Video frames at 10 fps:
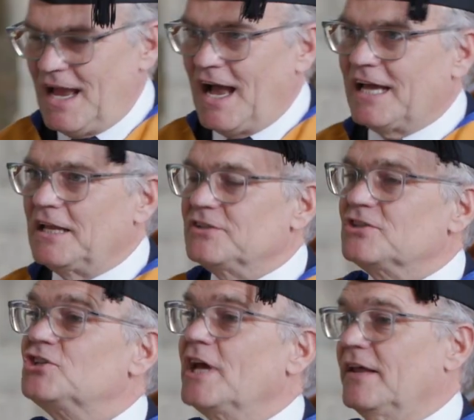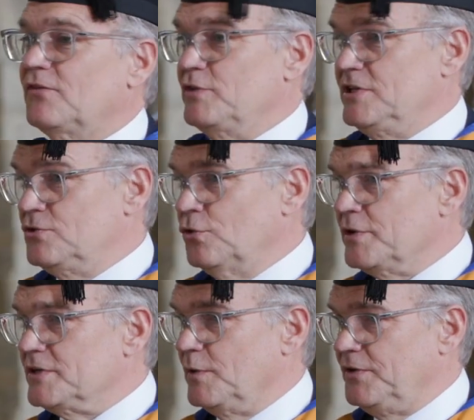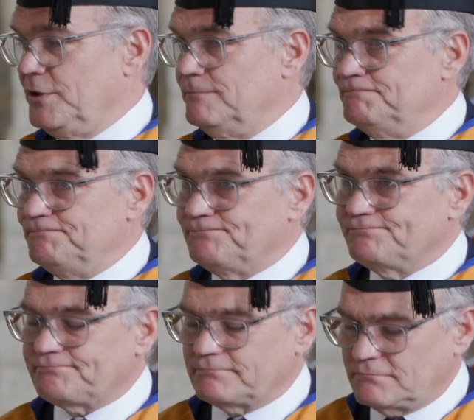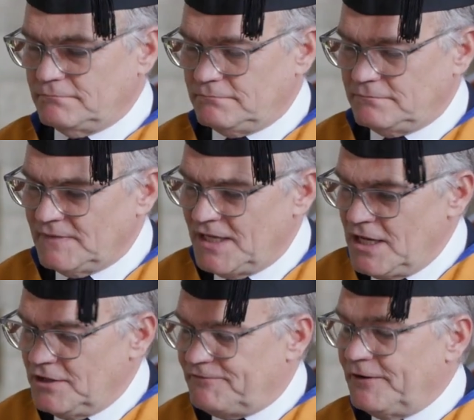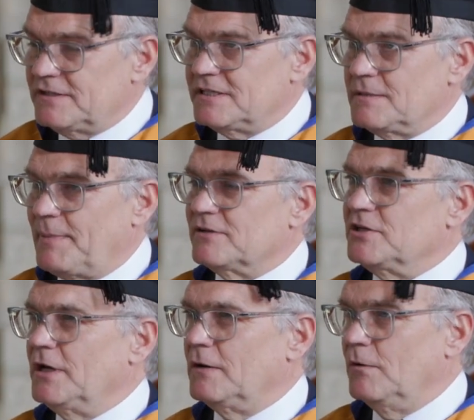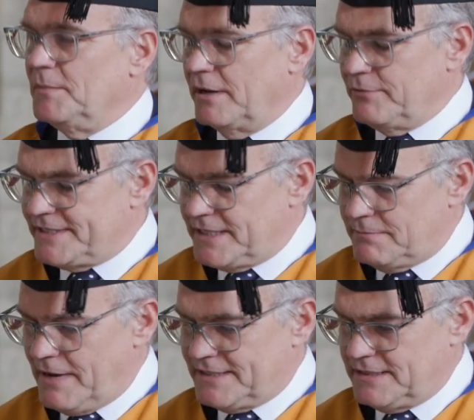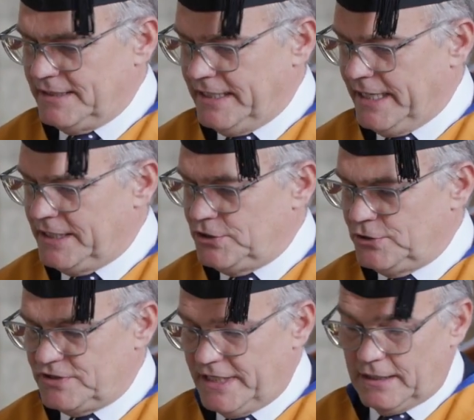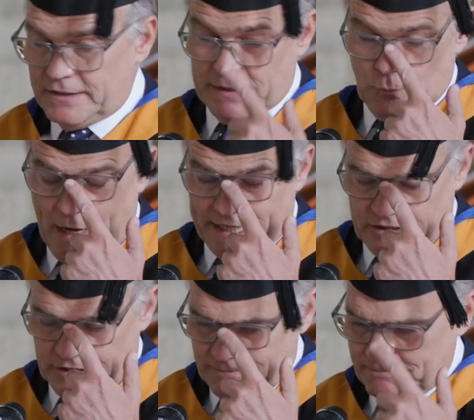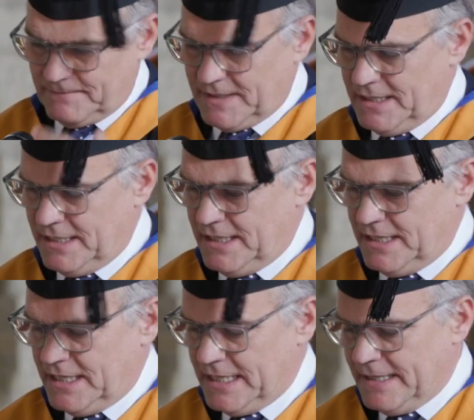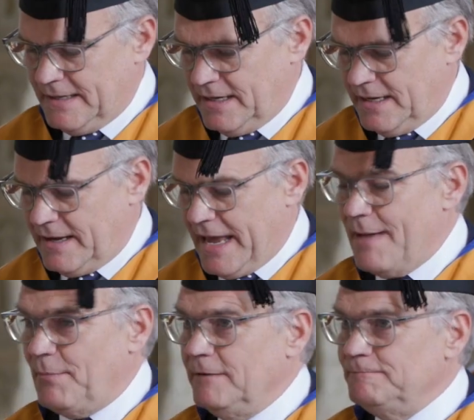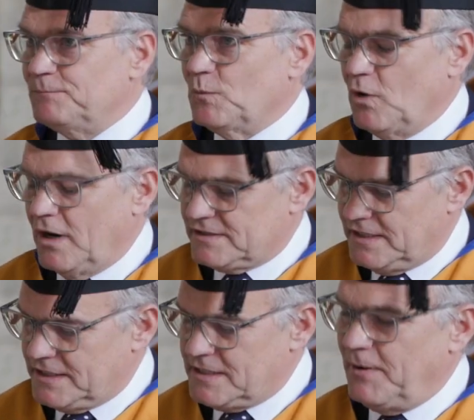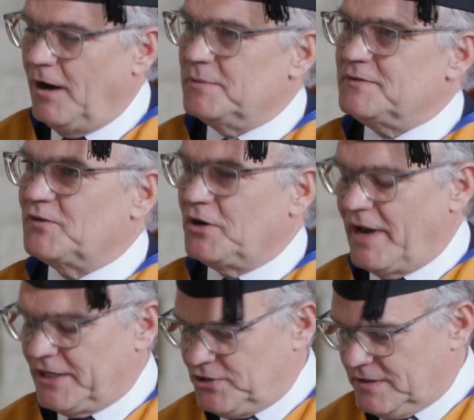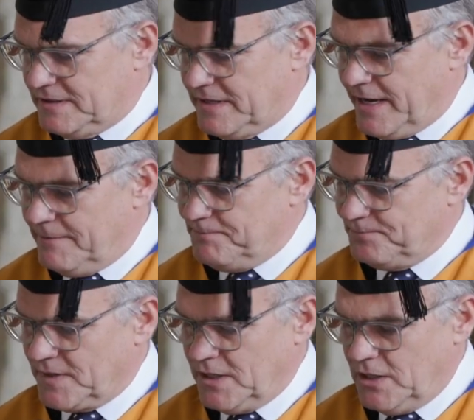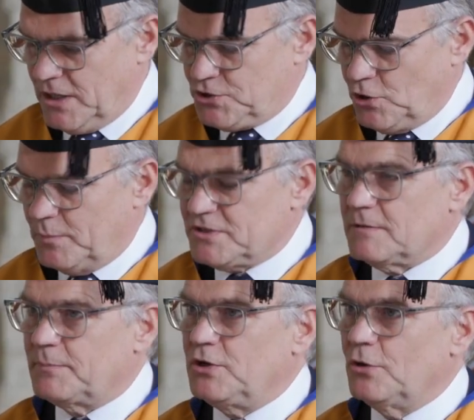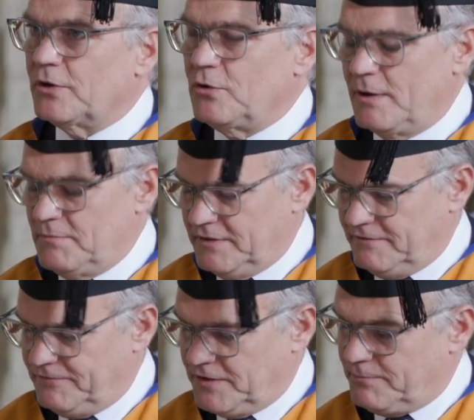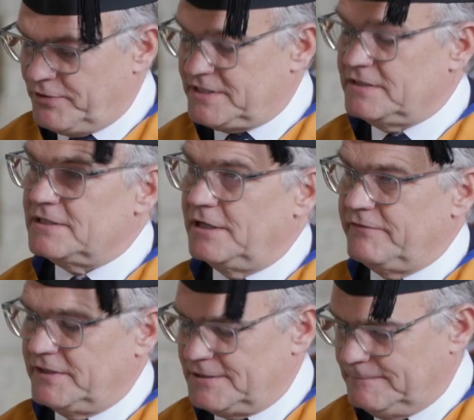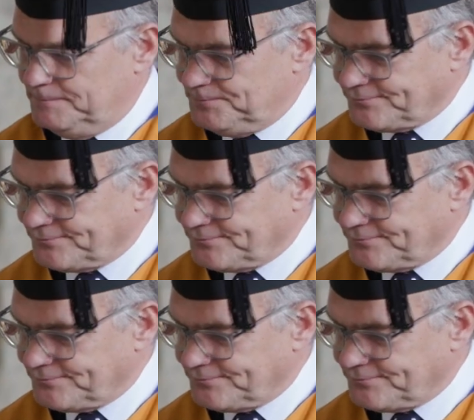I'd like to share 3 stories with you. The first is about a young woman I recently met in New Zealand, in Wellington. Emma works in the Department of Corrections there. Her job is to procure equipment for the prison service.